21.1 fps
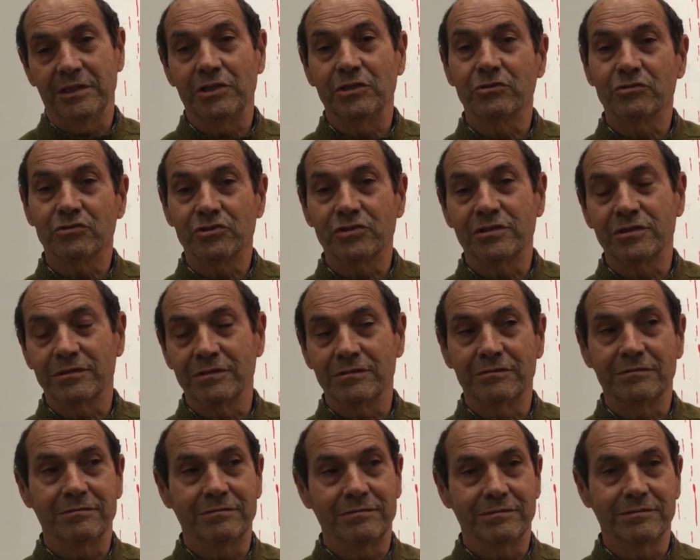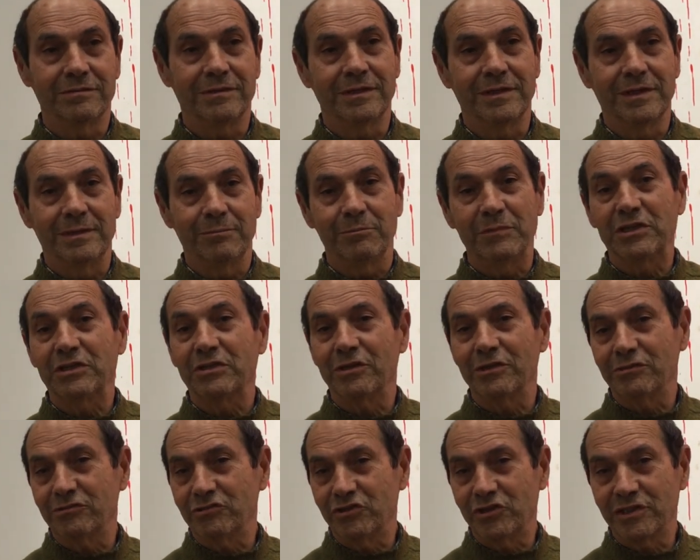Use the
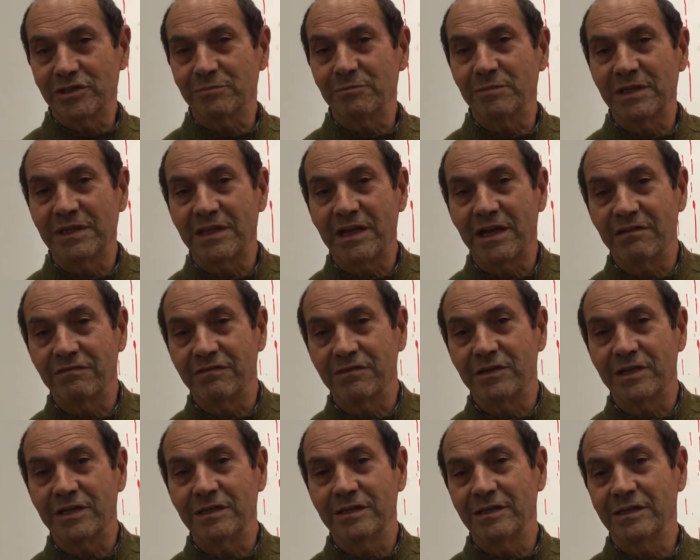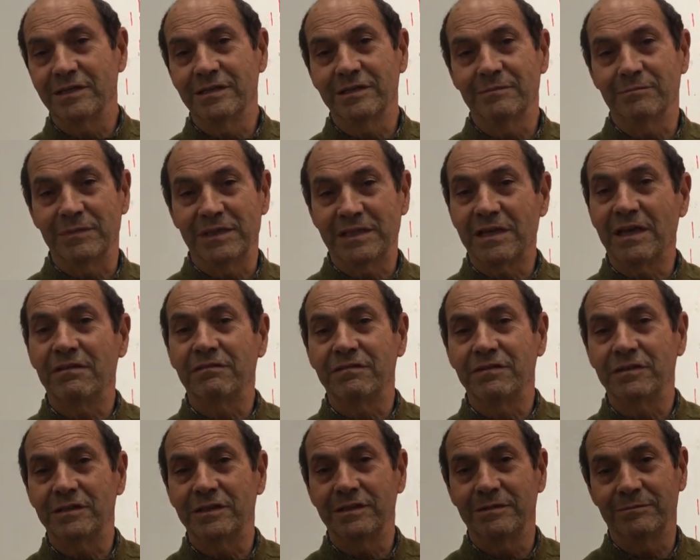mythology as metaphor,
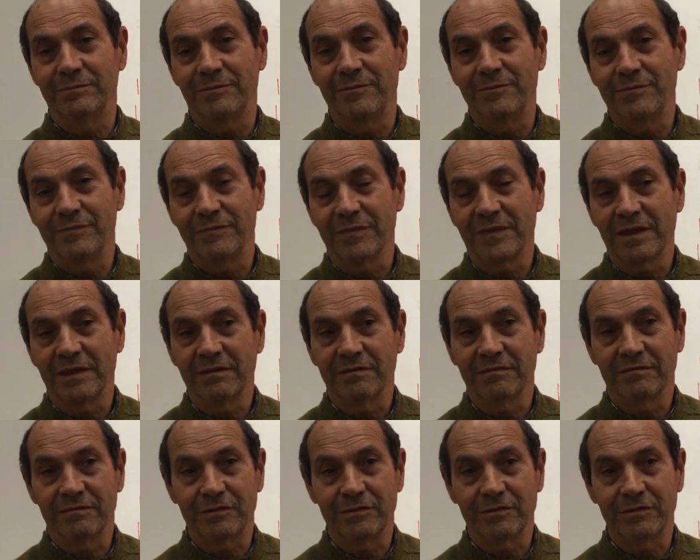metaphor. Yes.